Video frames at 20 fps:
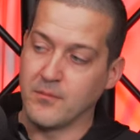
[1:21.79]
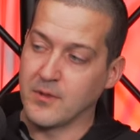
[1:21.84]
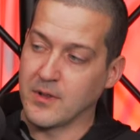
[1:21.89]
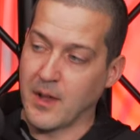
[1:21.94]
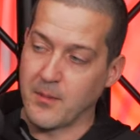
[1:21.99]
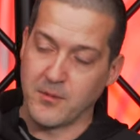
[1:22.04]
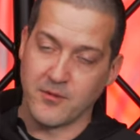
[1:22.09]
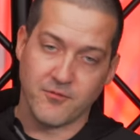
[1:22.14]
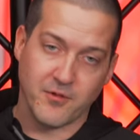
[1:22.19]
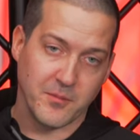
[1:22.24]

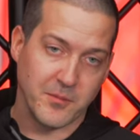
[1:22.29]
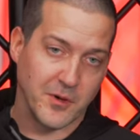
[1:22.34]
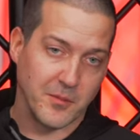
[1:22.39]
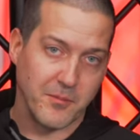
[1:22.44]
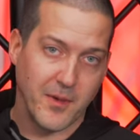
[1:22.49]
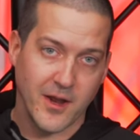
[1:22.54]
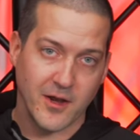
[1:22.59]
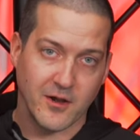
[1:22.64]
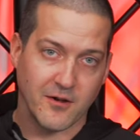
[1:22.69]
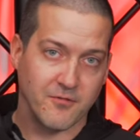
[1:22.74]
coming from your
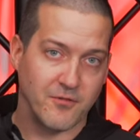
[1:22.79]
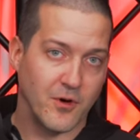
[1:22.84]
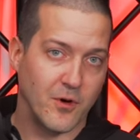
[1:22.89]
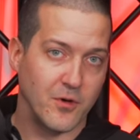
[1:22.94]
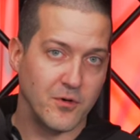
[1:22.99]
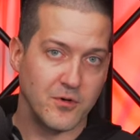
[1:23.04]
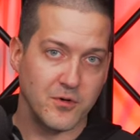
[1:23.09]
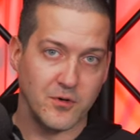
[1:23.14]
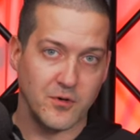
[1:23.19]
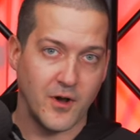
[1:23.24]

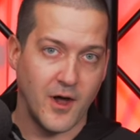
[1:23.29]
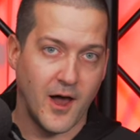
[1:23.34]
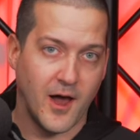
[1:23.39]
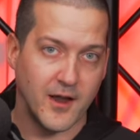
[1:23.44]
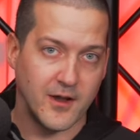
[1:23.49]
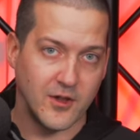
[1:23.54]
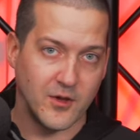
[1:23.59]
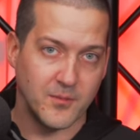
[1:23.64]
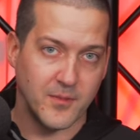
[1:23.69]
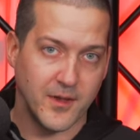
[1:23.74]
microphone to an
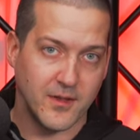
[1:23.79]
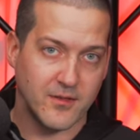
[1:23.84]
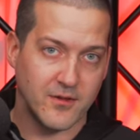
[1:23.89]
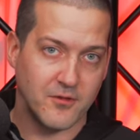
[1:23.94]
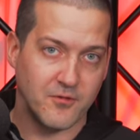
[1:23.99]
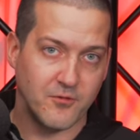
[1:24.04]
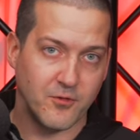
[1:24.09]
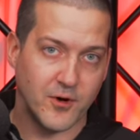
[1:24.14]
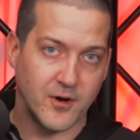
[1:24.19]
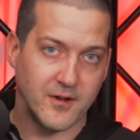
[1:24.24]
audio
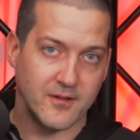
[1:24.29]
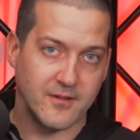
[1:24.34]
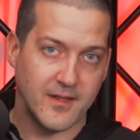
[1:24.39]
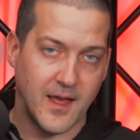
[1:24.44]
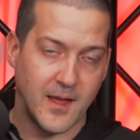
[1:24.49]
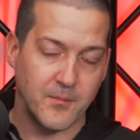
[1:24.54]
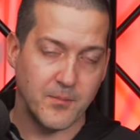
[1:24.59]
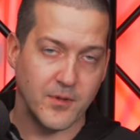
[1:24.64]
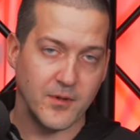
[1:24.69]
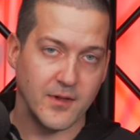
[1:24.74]
mixer, for
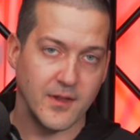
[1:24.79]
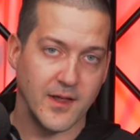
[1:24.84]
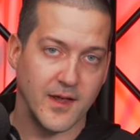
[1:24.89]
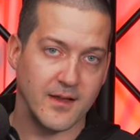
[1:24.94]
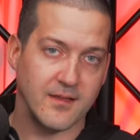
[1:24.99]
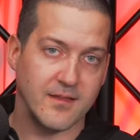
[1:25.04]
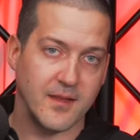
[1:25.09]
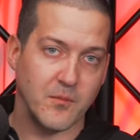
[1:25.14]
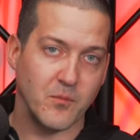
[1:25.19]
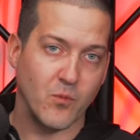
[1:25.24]
example,
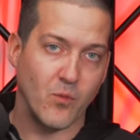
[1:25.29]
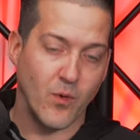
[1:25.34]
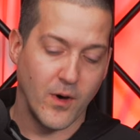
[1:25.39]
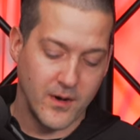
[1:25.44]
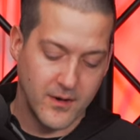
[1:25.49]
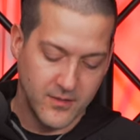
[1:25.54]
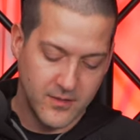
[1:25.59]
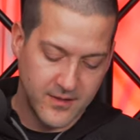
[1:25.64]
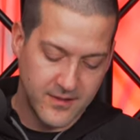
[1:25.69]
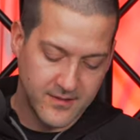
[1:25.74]
except
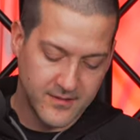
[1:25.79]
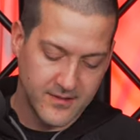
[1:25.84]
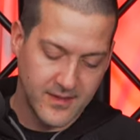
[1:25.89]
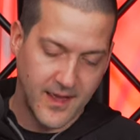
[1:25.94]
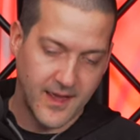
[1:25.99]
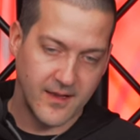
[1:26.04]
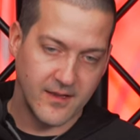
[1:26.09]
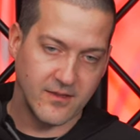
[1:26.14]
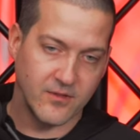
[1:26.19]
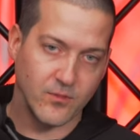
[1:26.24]
one of these
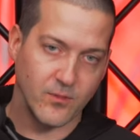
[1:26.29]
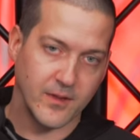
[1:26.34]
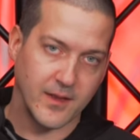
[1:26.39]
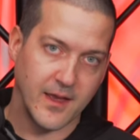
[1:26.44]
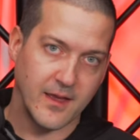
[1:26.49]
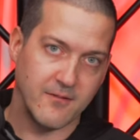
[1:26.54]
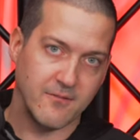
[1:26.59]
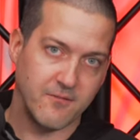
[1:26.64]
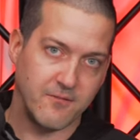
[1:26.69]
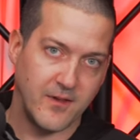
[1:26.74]
legs will
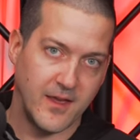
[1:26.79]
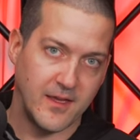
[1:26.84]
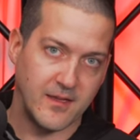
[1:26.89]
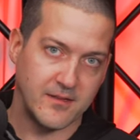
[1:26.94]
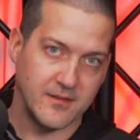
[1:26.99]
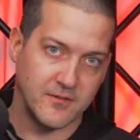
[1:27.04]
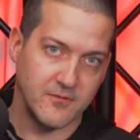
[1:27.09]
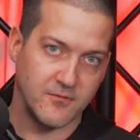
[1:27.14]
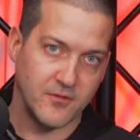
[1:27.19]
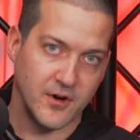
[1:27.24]
get
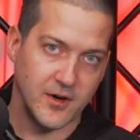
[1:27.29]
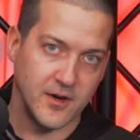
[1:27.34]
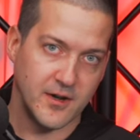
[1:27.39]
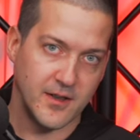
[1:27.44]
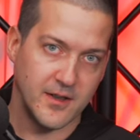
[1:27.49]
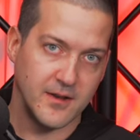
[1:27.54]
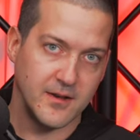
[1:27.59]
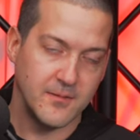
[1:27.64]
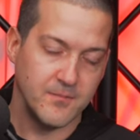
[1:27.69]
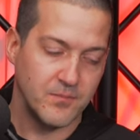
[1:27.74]
phase
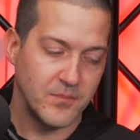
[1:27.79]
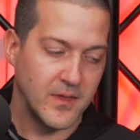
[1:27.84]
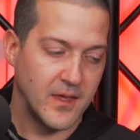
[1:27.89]
inverted,